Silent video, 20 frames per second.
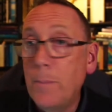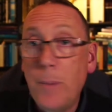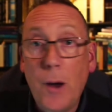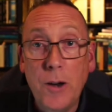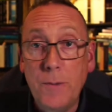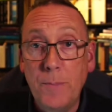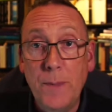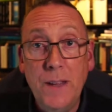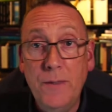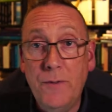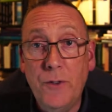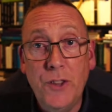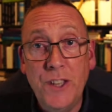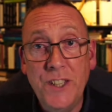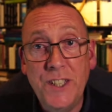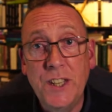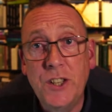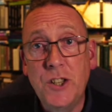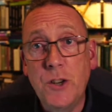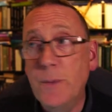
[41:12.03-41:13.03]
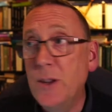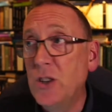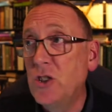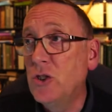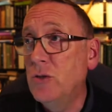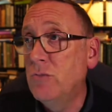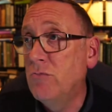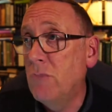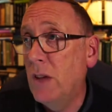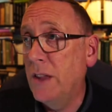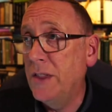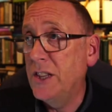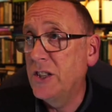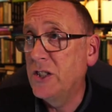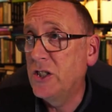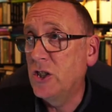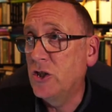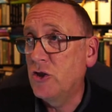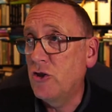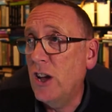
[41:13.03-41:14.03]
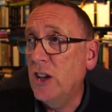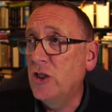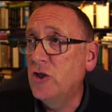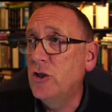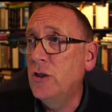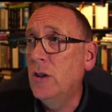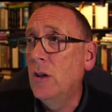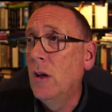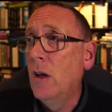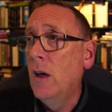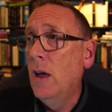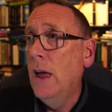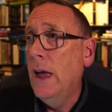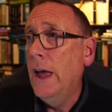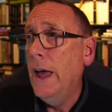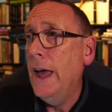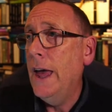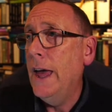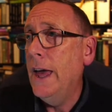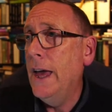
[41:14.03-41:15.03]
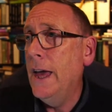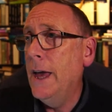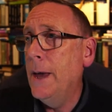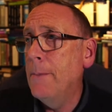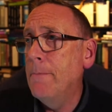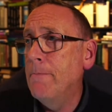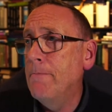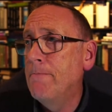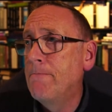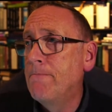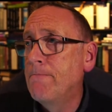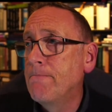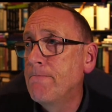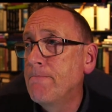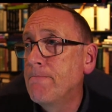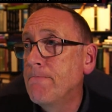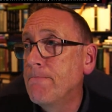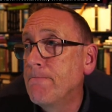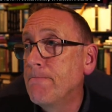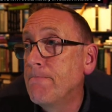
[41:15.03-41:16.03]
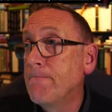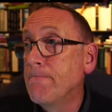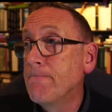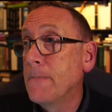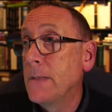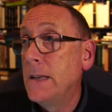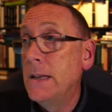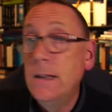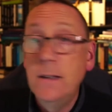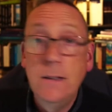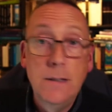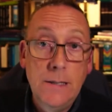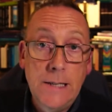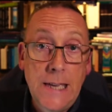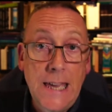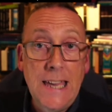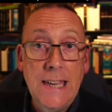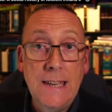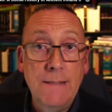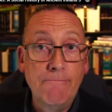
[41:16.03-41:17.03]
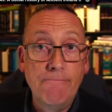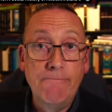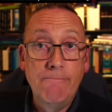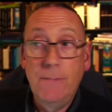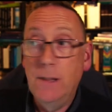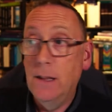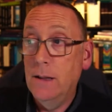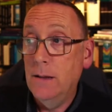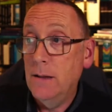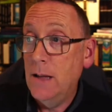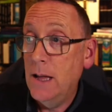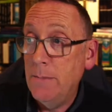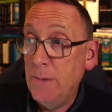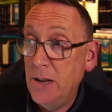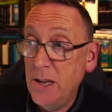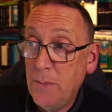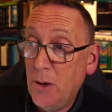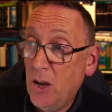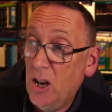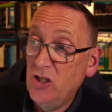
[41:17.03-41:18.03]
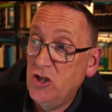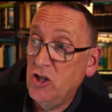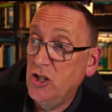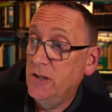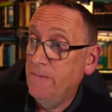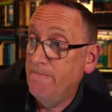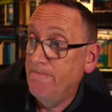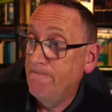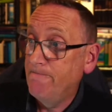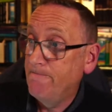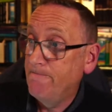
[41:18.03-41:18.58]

pardon me for this intermission and this distraction. Um, yeah, uh, my apologies.